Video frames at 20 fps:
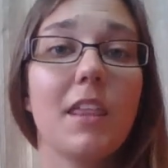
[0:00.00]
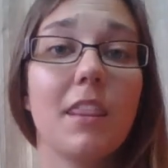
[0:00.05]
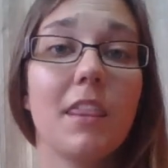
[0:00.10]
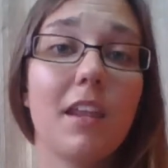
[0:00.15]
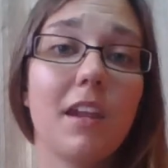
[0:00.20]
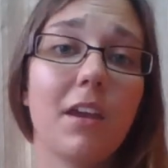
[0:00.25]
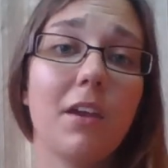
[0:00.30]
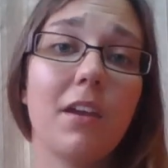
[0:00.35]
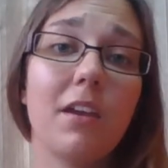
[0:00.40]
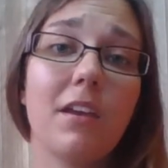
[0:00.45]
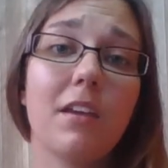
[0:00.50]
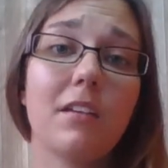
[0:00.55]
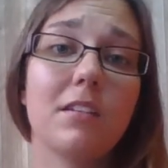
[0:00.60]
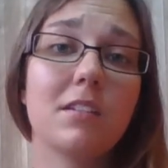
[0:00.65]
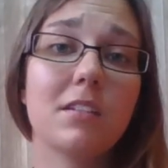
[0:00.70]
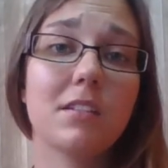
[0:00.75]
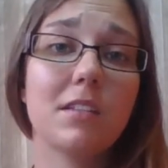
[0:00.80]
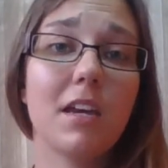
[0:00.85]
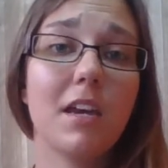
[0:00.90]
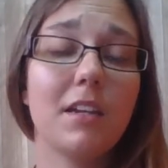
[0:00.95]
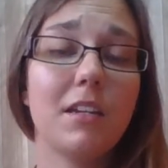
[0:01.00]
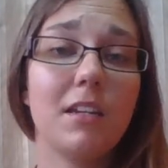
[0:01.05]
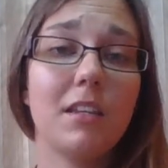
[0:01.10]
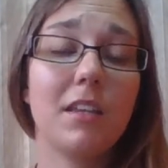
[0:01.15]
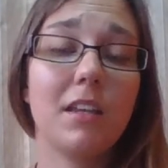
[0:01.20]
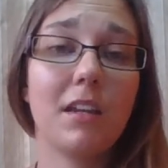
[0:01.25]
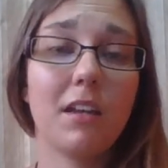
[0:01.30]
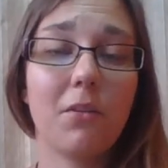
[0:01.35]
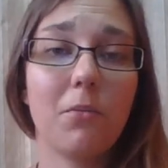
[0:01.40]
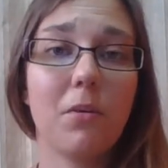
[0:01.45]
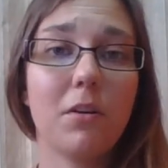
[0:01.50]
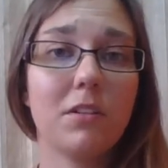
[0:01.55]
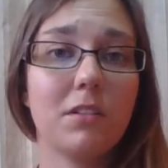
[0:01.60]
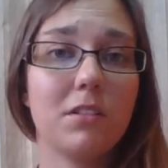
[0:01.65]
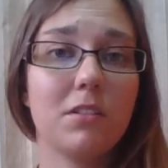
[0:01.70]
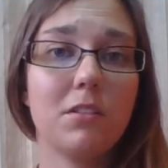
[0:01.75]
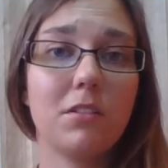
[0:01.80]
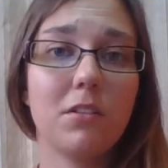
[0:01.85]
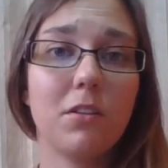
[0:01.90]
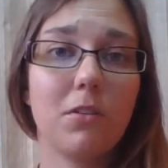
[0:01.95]
Then I decided that I
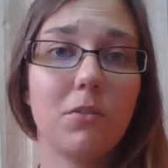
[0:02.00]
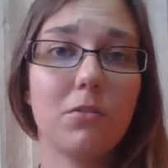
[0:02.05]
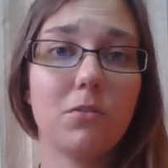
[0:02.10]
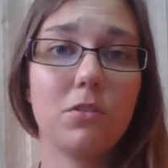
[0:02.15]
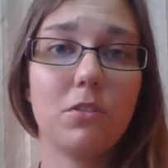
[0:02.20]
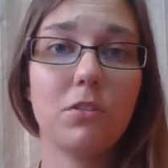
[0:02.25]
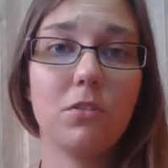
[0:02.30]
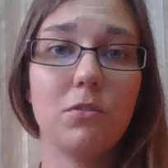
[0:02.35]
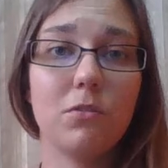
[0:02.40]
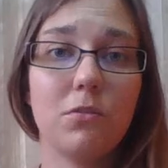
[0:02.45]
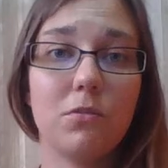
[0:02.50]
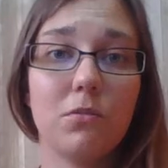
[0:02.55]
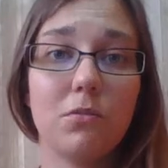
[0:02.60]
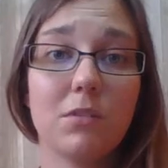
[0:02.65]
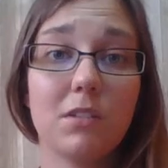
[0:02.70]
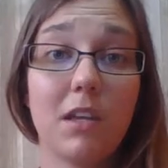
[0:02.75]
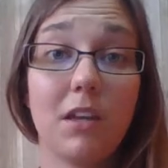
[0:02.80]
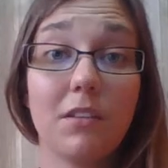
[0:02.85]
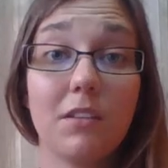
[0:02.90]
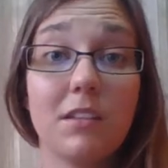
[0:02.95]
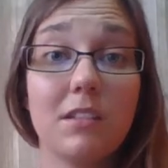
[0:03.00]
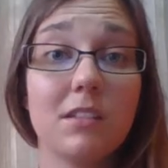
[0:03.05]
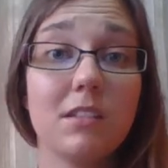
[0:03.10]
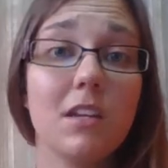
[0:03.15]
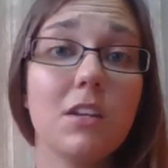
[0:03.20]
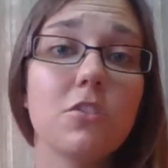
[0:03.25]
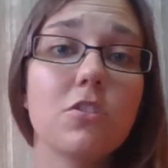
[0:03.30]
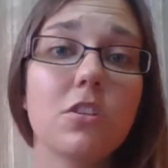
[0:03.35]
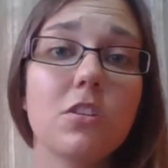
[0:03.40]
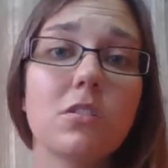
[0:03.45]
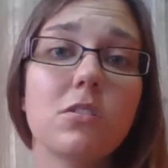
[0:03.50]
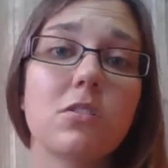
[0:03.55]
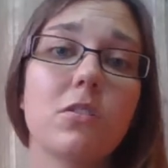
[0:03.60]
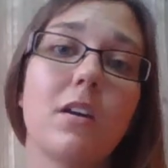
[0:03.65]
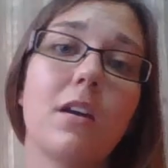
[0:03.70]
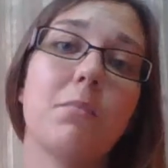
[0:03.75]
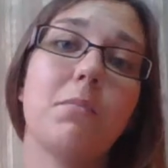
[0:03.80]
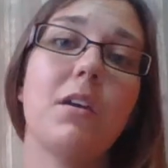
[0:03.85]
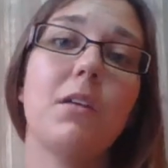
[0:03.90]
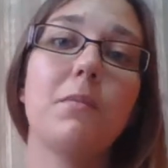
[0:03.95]
wanted to go to Southeast Asia, so
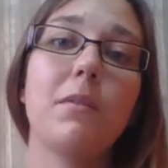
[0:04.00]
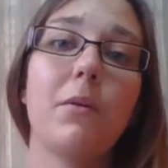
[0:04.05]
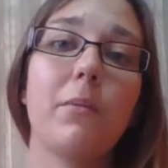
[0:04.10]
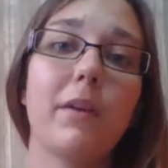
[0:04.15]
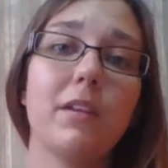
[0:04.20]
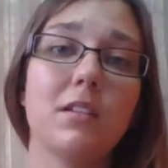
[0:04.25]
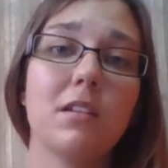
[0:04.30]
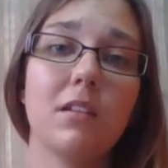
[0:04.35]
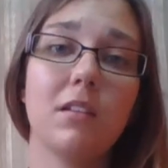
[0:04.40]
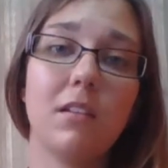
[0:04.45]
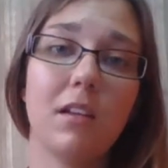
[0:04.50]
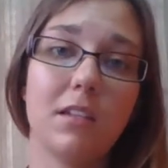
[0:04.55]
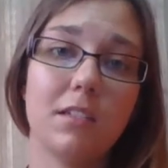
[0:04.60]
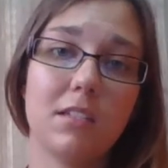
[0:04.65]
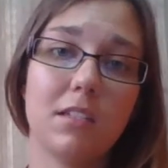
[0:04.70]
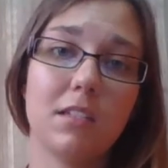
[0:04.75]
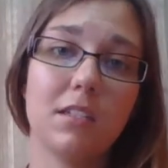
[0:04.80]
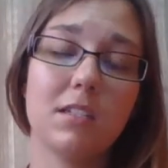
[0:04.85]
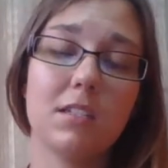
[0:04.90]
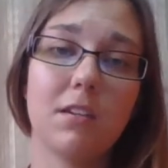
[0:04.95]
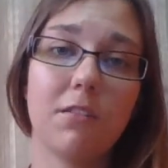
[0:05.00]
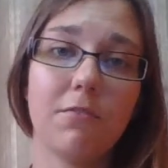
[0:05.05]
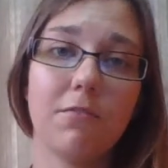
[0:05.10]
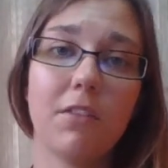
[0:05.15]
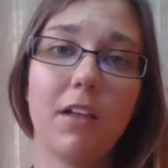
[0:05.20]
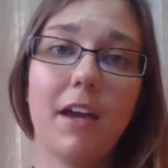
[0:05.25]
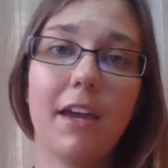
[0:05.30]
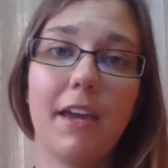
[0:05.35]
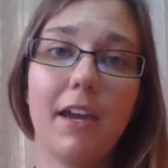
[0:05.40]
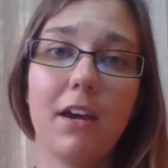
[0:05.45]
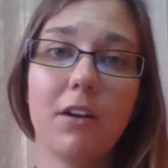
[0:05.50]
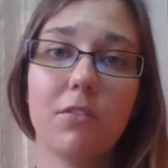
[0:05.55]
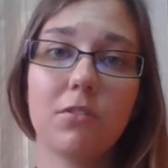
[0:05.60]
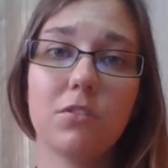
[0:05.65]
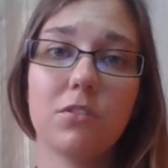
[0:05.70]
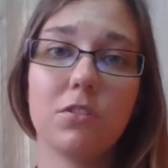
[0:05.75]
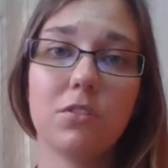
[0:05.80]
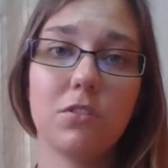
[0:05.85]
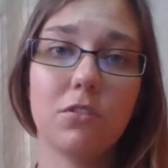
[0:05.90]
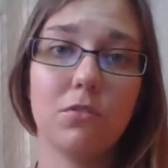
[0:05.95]
I made my way to London to fly
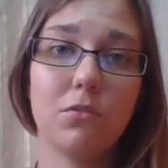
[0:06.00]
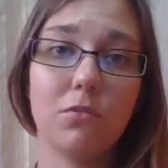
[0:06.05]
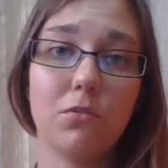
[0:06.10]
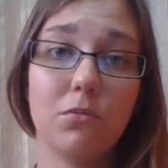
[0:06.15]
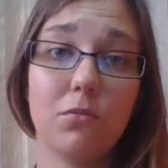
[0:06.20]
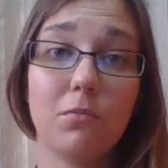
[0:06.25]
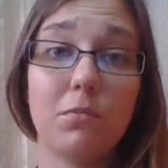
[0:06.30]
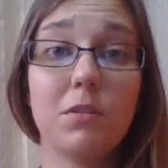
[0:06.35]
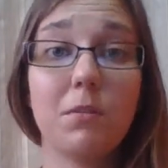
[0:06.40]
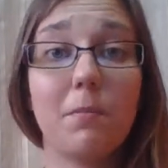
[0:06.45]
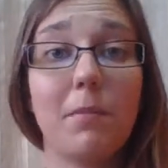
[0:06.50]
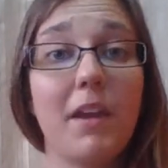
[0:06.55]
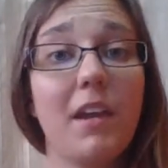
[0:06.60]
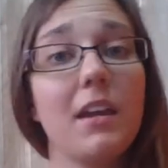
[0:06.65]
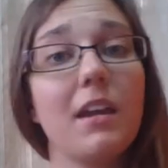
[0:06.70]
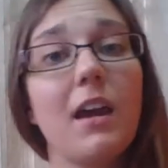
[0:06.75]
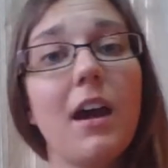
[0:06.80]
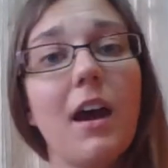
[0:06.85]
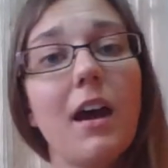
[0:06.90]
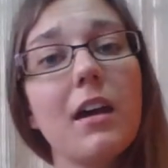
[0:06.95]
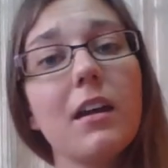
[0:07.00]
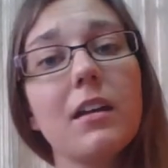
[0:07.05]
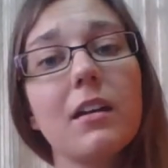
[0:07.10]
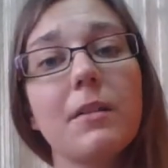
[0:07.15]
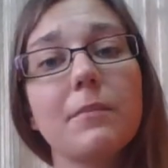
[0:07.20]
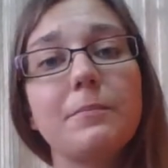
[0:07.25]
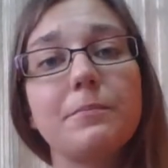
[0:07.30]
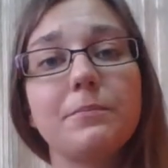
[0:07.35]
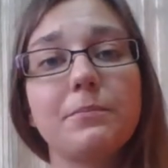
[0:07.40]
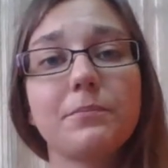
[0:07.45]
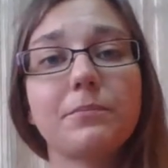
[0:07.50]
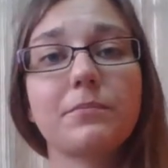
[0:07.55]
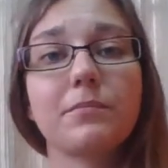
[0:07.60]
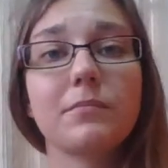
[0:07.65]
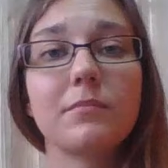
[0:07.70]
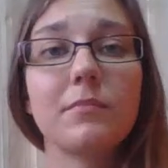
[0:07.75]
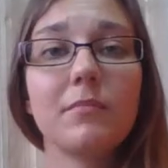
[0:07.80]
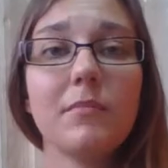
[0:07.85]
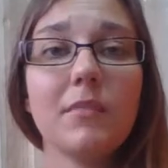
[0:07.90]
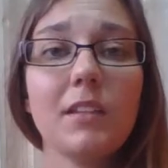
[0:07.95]
out to Bangkok.
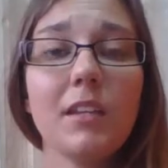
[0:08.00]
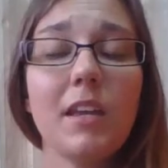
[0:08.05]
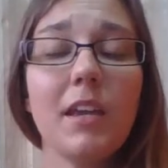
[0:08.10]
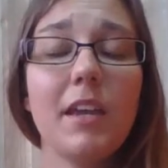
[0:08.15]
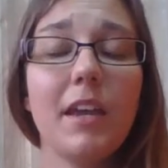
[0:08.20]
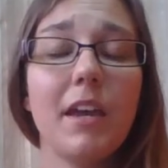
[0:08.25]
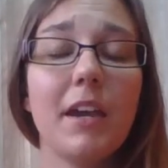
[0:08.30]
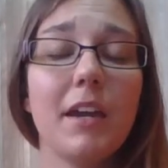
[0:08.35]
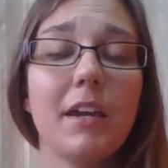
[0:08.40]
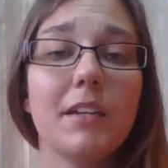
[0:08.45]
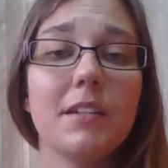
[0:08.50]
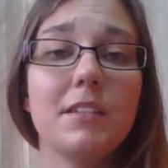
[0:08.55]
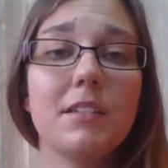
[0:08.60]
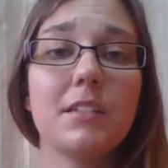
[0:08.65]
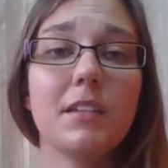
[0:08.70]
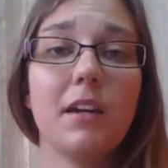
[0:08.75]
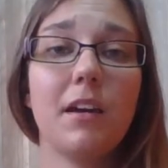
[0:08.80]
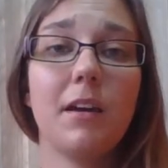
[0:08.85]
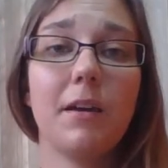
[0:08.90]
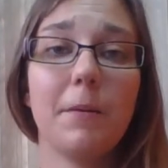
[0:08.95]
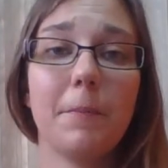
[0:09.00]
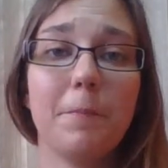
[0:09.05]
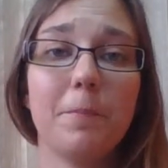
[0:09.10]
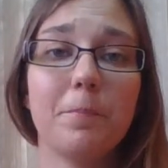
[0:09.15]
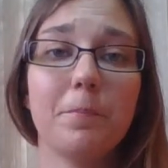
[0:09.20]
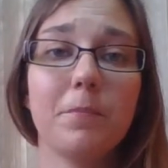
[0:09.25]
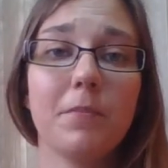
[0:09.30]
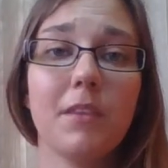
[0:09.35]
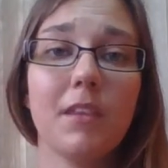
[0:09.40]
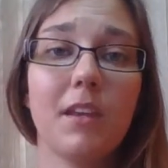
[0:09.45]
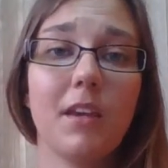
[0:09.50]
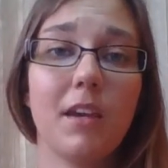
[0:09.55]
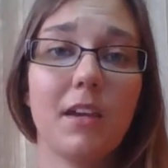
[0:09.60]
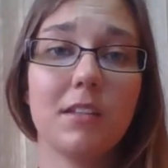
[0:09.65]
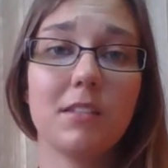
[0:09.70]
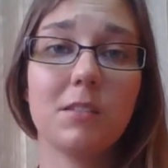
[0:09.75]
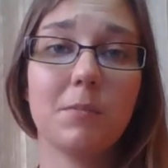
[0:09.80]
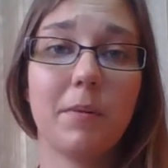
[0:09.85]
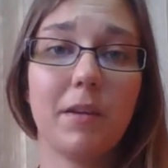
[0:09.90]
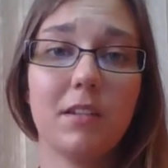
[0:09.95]
And
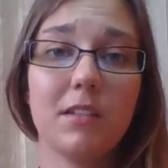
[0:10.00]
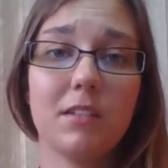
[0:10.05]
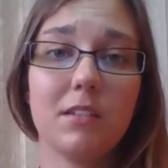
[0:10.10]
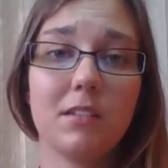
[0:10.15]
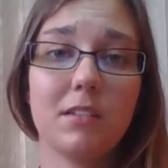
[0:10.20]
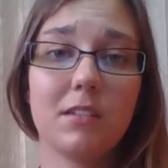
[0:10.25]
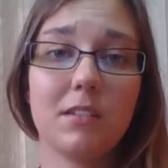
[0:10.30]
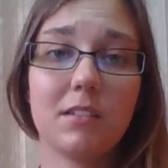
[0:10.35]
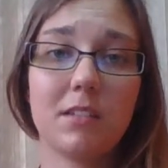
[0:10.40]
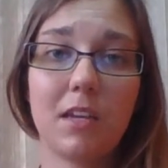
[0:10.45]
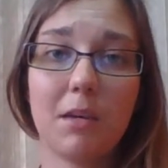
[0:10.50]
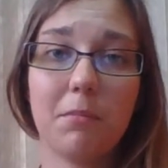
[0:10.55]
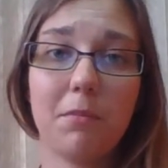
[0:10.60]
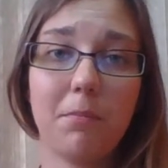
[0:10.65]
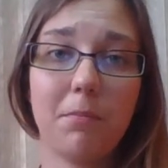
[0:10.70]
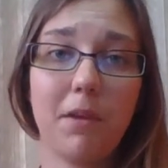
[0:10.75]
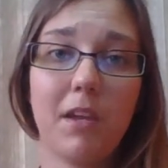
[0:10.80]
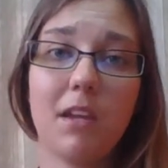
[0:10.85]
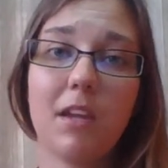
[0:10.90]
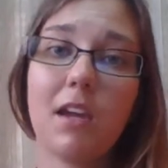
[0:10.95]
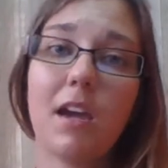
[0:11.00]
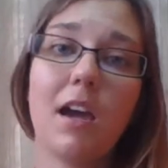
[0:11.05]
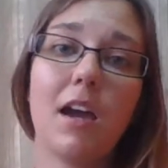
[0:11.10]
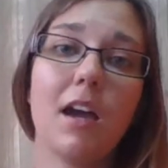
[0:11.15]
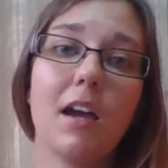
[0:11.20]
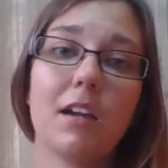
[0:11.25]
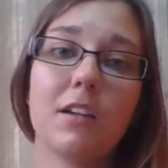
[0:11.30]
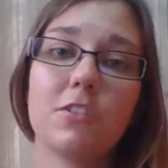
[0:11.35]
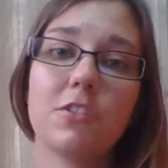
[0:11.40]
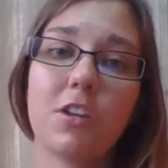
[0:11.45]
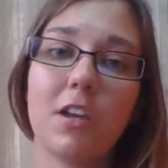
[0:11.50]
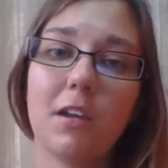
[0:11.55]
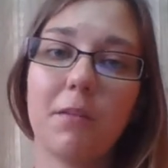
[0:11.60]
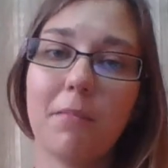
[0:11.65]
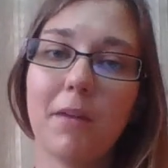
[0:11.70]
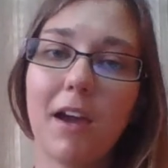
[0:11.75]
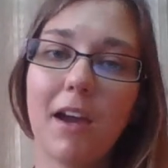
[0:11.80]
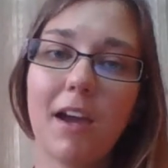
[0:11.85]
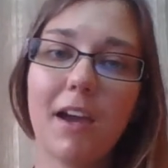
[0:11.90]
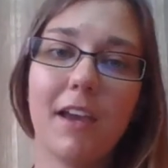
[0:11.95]
I spent time in Bangkok, Chiang
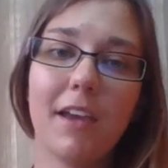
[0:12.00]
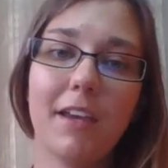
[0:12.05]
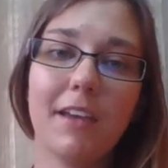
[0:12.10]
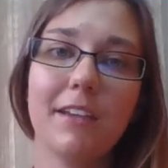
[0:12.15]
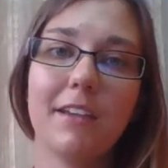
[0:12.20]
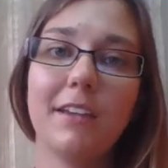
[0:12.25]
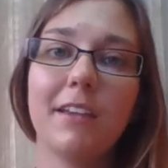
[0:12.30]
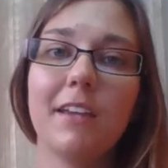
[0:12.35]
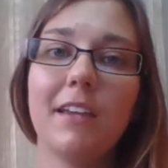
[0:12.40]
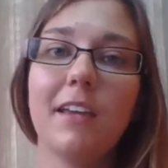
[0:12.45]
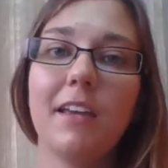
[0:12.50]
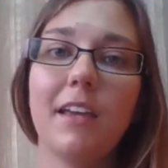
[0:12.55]
Mai,